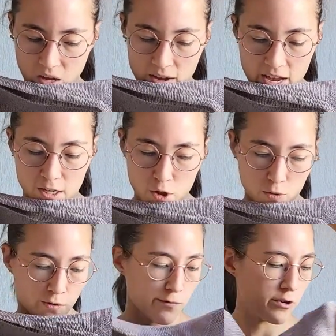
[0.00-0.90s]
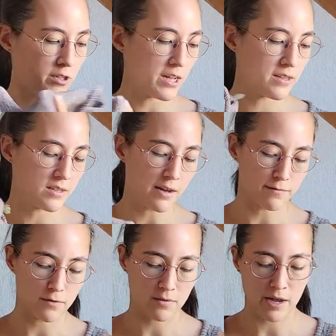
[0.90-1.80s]
I should for that
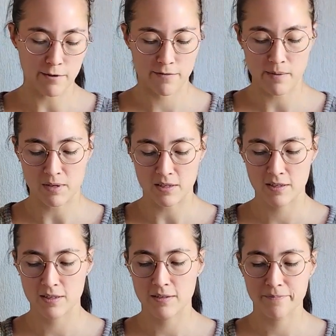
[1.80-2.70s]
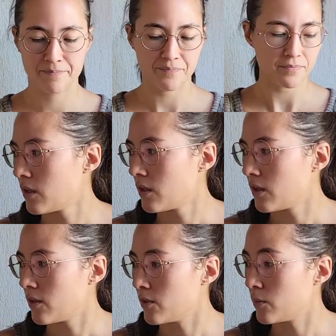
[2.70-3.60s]
after I film this.
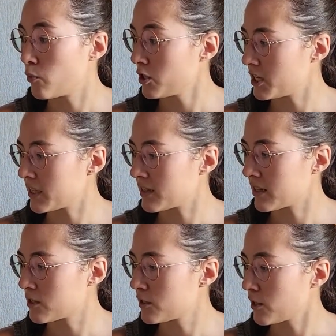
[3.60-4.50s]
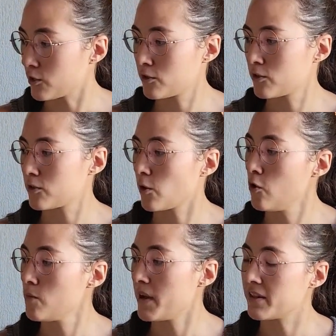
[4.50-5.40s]
The project that sucked
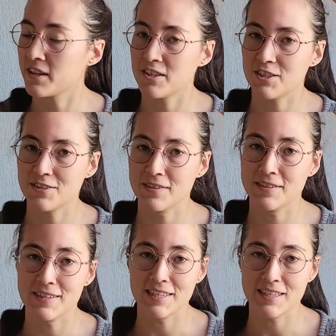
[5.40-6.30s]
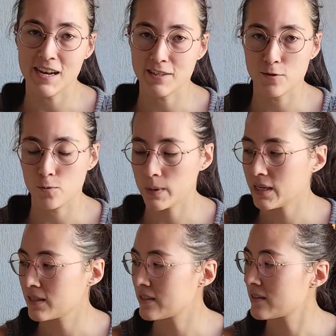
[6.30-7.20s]
all my attention these last 2
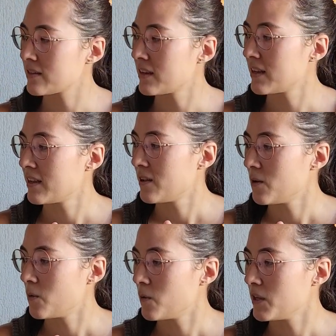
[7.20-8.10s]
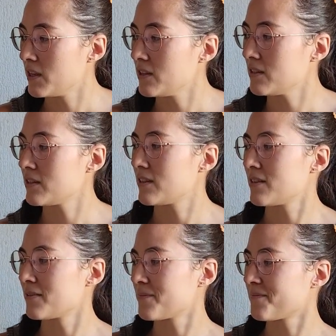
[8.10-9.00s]
weeks
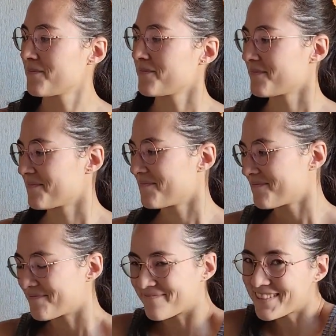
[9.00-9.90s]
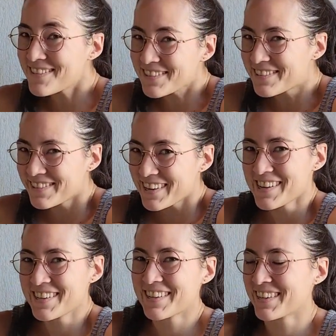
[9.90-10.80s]
is... Ooh.
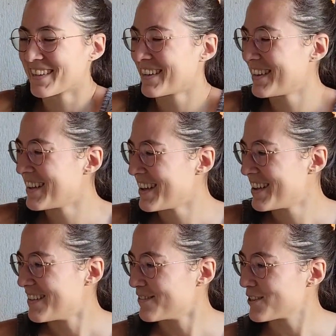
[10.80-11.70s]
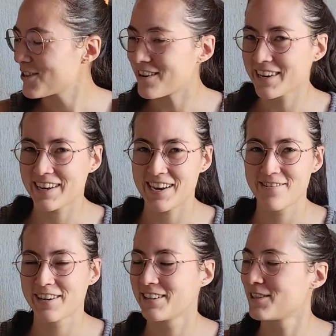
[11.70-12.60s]
Not sure how
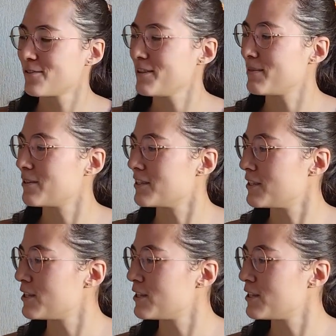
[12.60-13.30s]
I can show it because it's